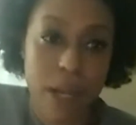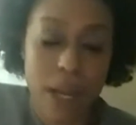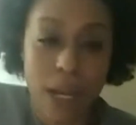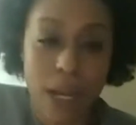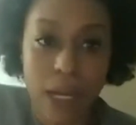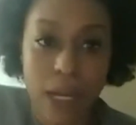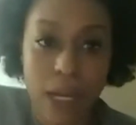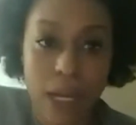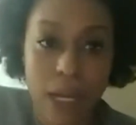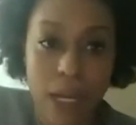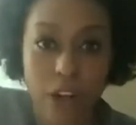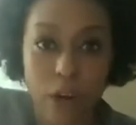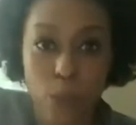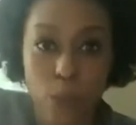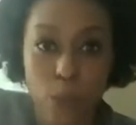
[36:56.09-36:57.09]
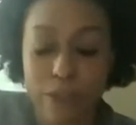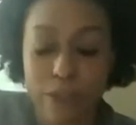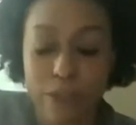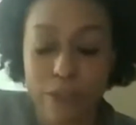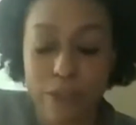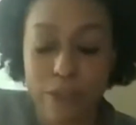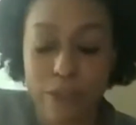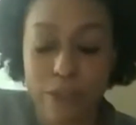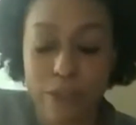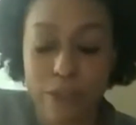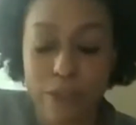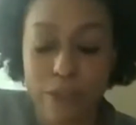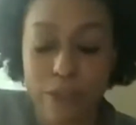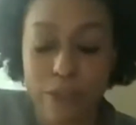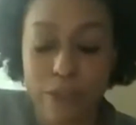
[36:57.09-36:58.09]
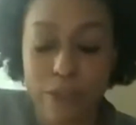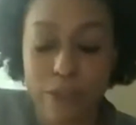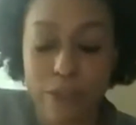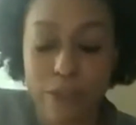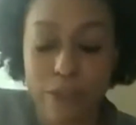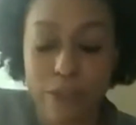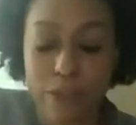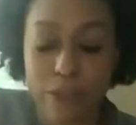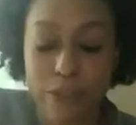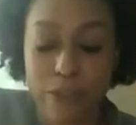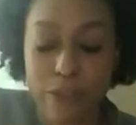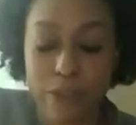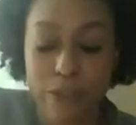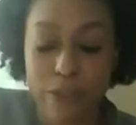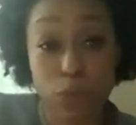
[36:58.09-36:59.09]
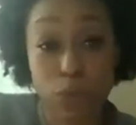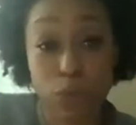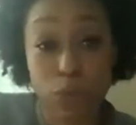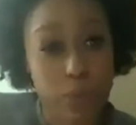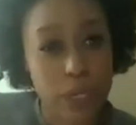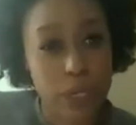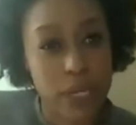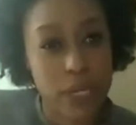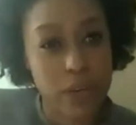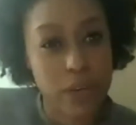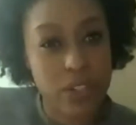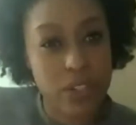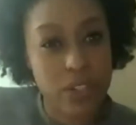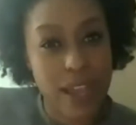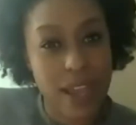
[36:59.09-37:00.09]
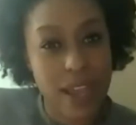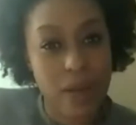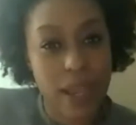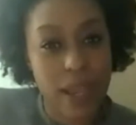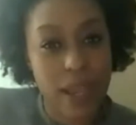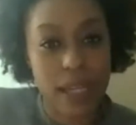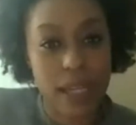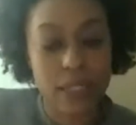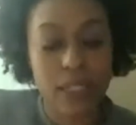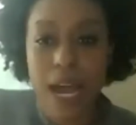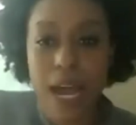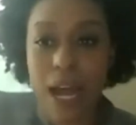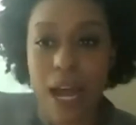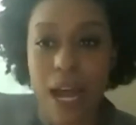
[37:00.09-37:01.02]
Uh, mm -hmm. you know, we've had you for two three years now, and